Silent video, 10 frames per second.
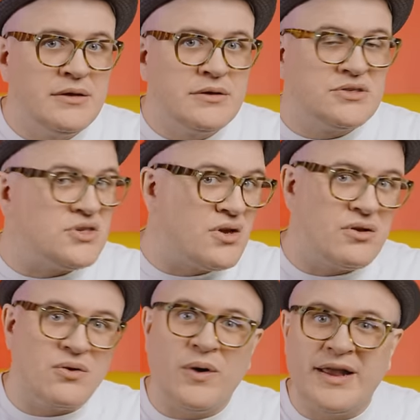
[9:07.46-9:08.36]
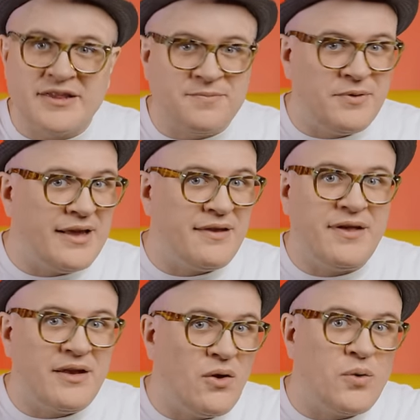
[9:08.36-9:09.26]
She couldn't quite explain it.
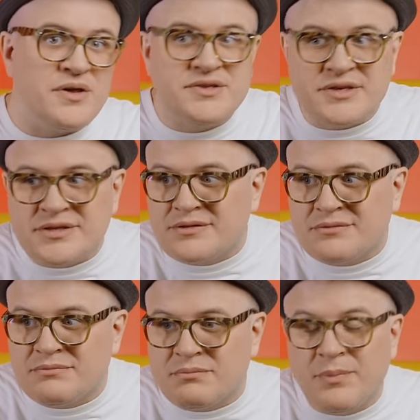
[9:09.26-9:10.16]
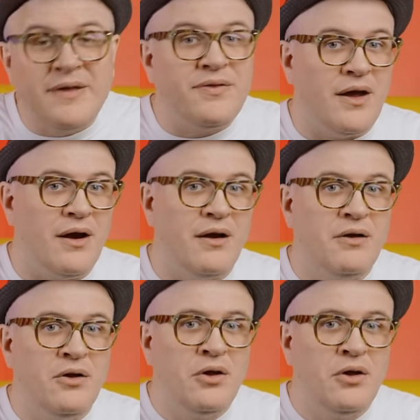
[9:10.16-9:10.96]
They'd always just been there.